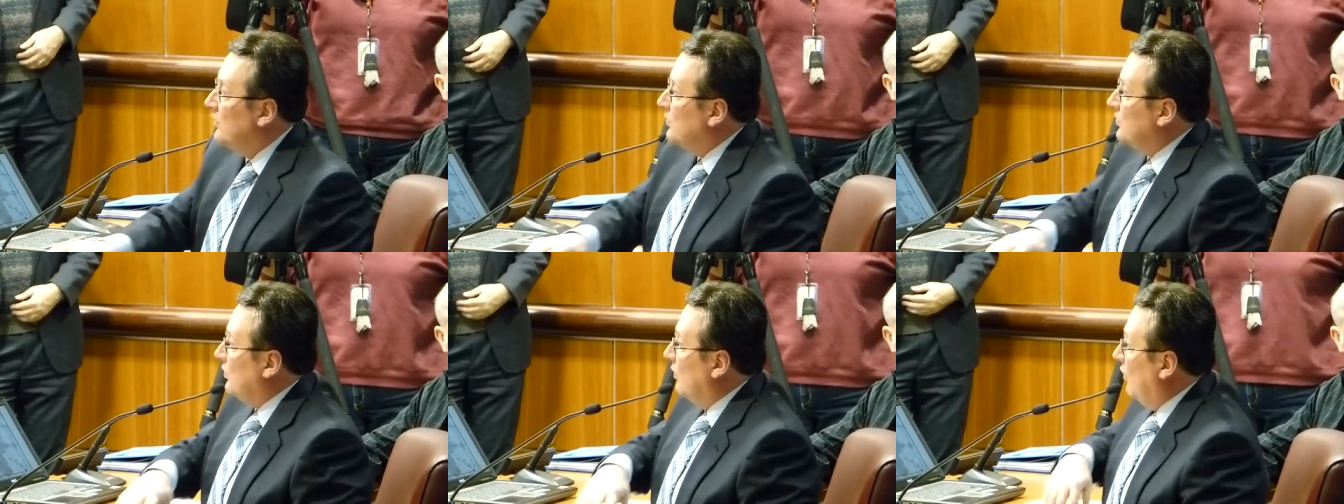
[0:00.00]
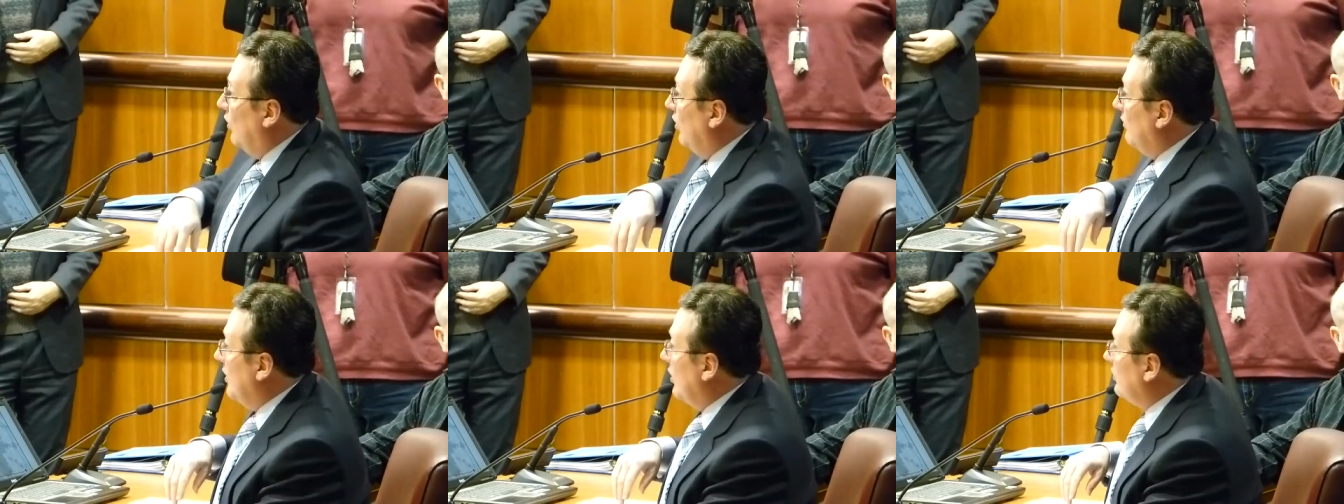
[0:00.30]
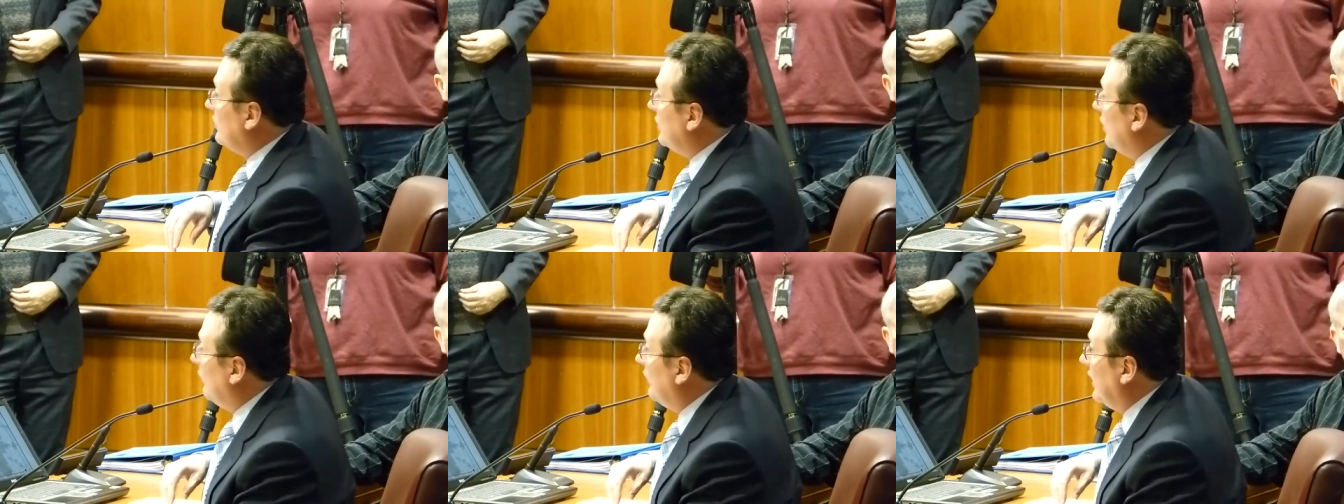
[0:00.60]
So
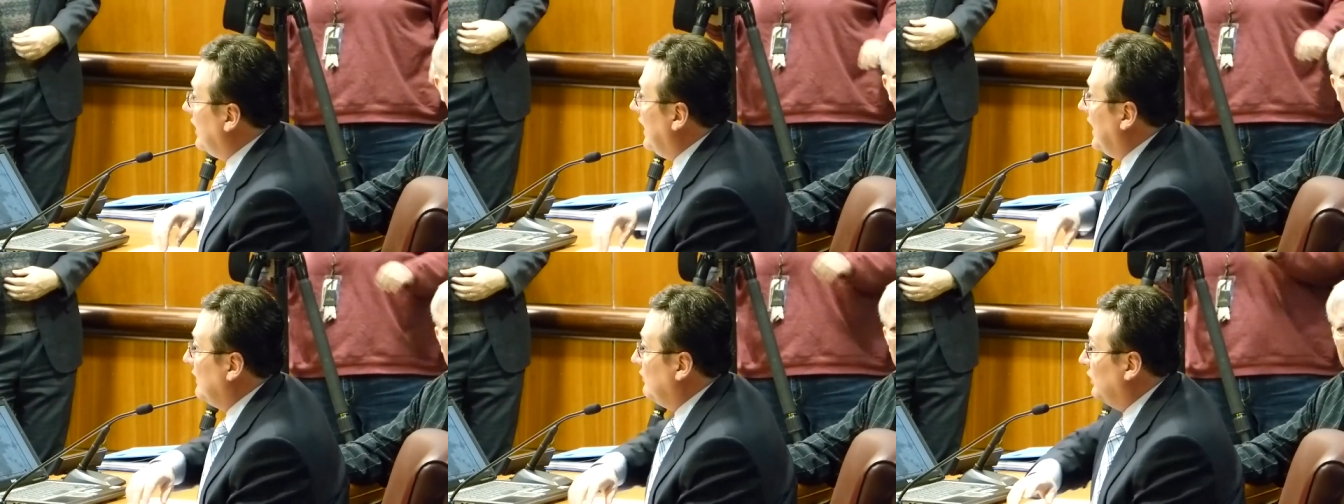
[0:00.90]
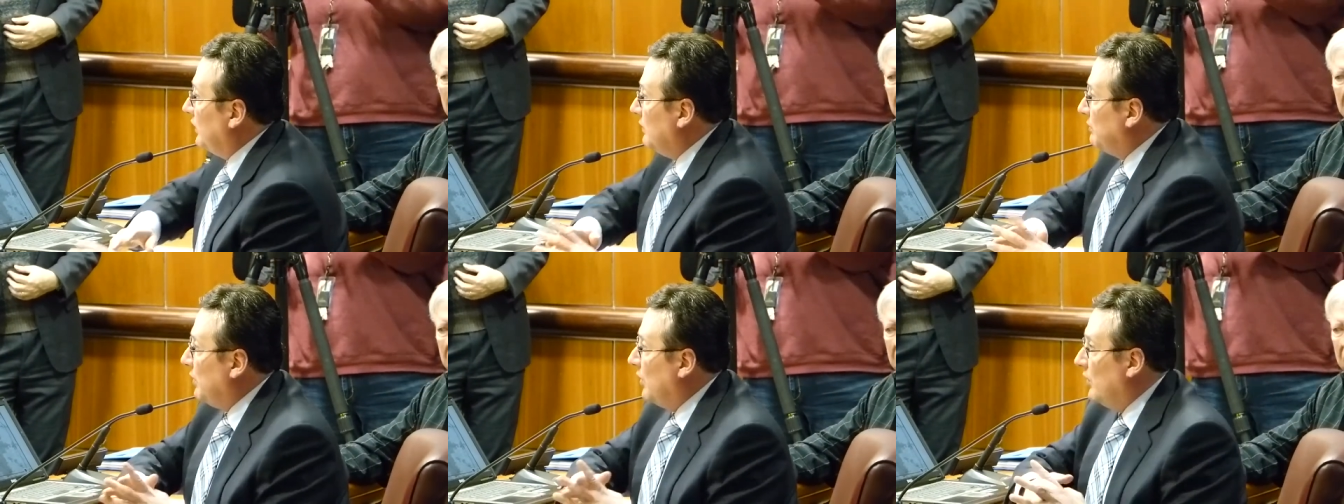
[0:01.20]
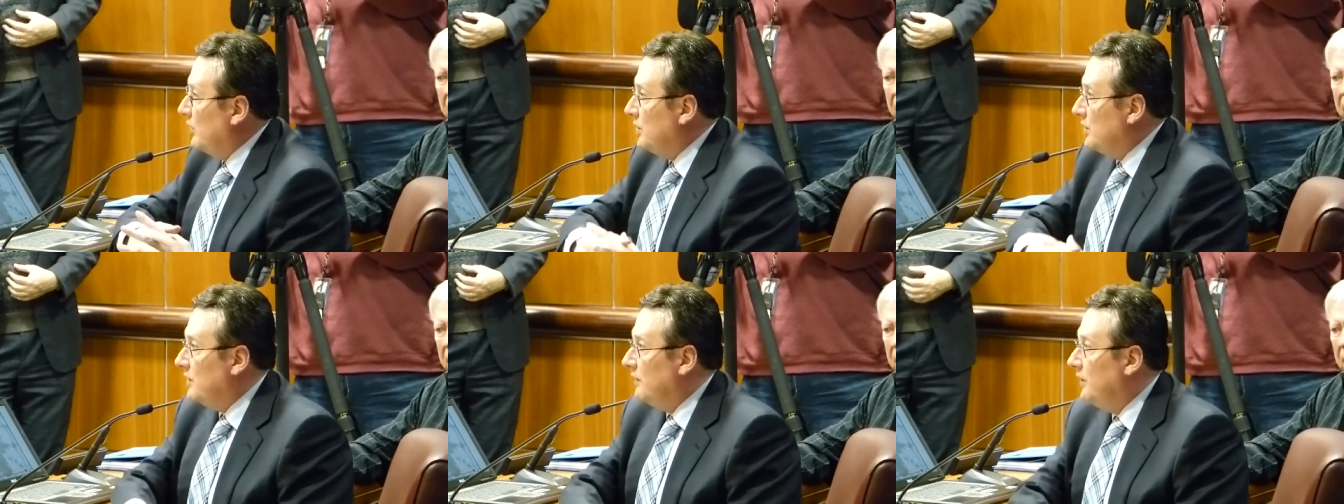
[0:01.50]
almost overnight, with the
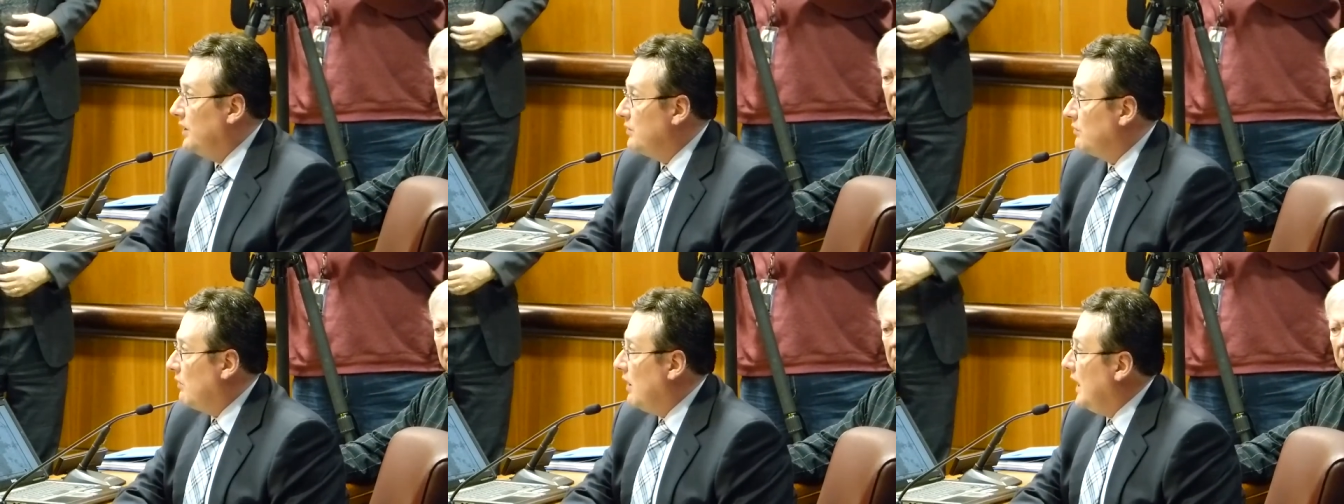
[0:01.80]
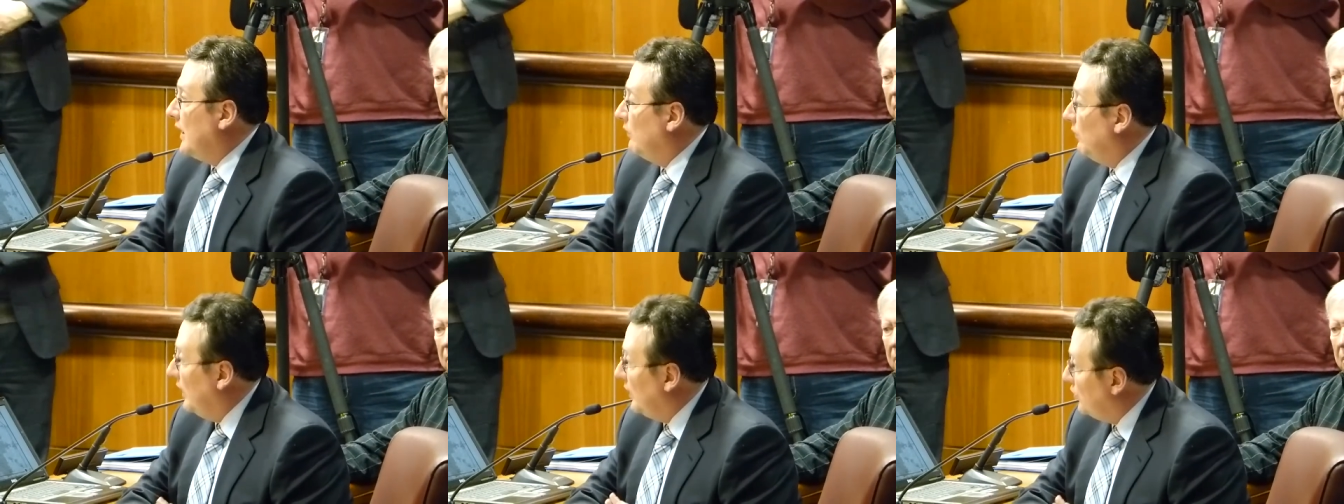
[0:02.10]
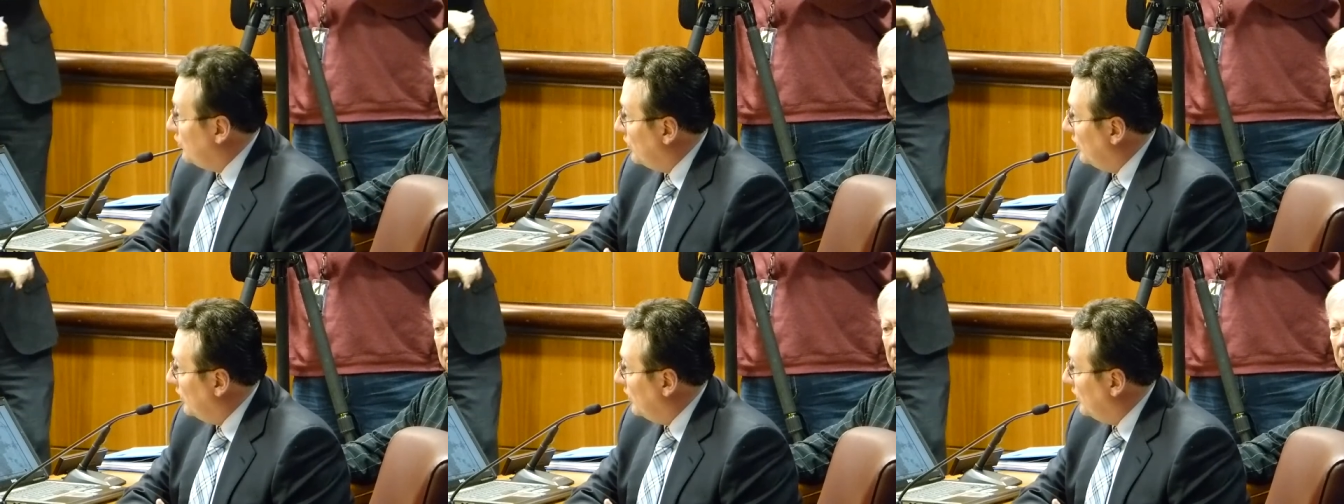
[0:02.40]
purchase of these right-of-ways,